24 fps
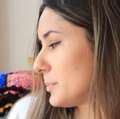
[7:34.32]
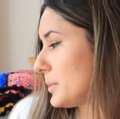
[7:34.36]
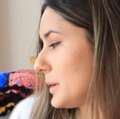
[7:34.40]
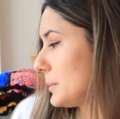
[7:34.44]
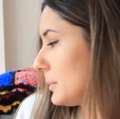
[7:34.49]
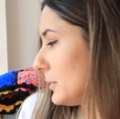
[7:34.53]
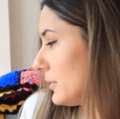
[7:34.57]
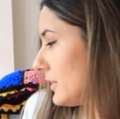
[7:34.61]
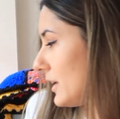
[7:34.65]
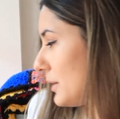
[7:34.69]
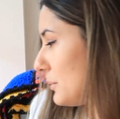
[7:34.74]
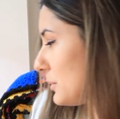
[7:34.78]

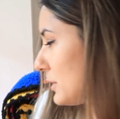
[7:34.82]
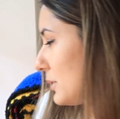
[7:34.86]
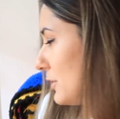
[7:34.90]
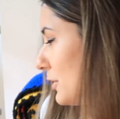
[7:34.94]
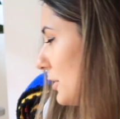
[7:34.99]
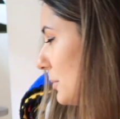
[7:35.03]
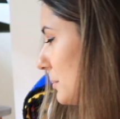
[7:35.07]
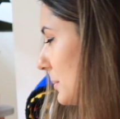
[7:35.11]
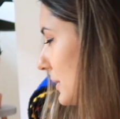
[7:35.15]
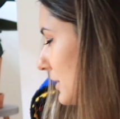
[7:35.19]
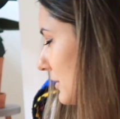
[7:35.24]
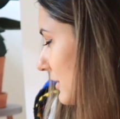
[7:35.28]
people that would
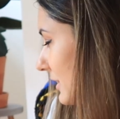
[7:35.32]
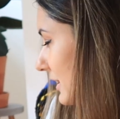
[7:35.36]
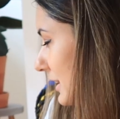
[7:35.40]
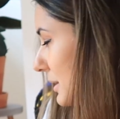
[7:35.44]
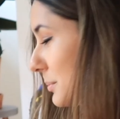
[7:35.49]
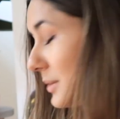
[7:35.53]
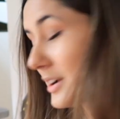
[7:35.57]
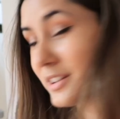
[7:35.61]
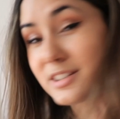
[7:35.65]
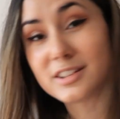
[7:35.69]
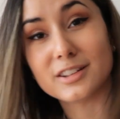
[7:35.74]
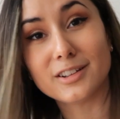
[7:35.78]
not be really
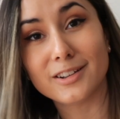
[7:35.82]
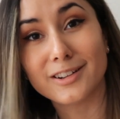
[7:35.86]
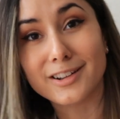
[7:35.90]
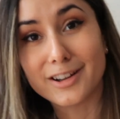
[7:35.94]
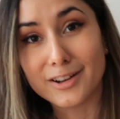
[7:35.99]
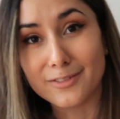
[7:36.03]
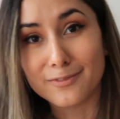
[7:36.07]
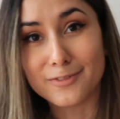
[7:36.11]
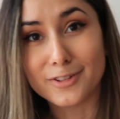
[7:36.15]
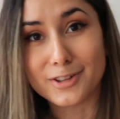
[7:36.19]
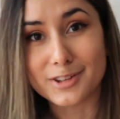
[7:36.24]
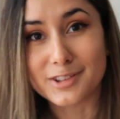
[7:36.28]
pressing your
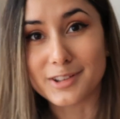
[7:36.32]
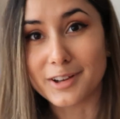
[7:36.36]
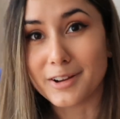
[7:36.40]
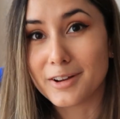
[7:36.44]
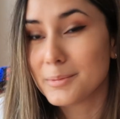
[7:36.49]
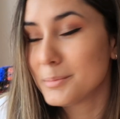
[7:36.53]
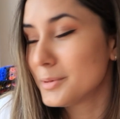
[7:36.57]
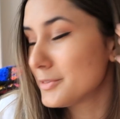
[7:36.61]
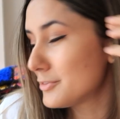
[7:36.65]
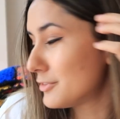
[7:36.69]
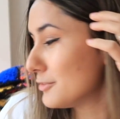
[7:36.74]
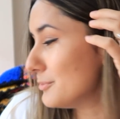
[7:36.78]
comfort
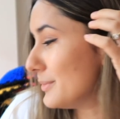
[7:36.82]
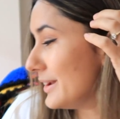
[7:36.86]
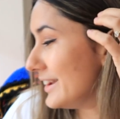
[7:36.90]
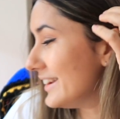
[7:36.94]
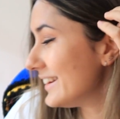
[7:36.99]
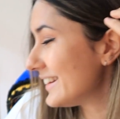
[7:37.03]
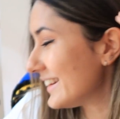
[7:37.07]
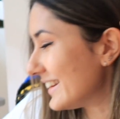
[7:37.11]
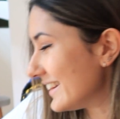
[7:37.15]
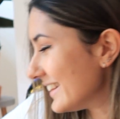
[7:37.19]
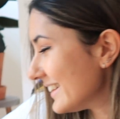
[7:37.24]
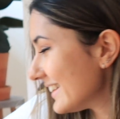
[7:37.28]
zone, but for me
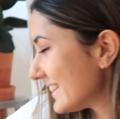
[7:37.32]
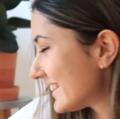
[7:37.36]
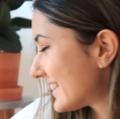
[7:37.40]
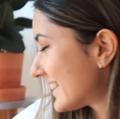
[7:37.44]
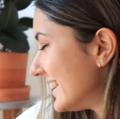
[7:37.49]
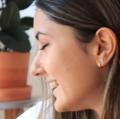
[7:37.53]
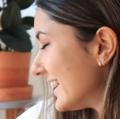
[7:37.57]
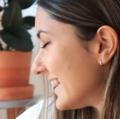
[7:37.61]
it is.